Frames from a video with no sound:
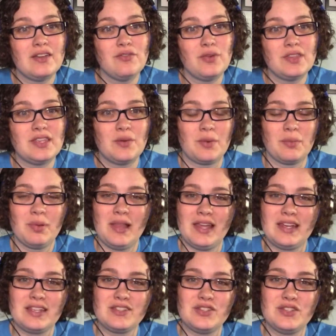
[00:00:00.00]
of what they were
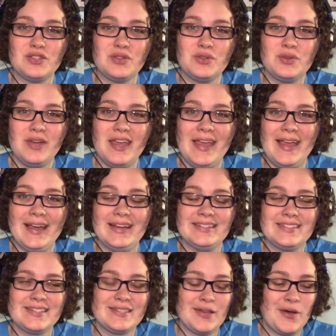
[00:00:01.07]
planning to do,
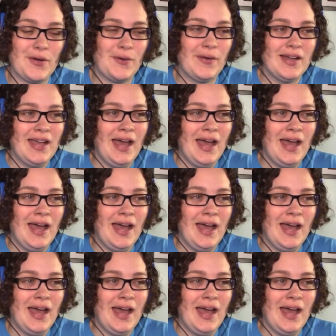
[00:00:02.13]
and so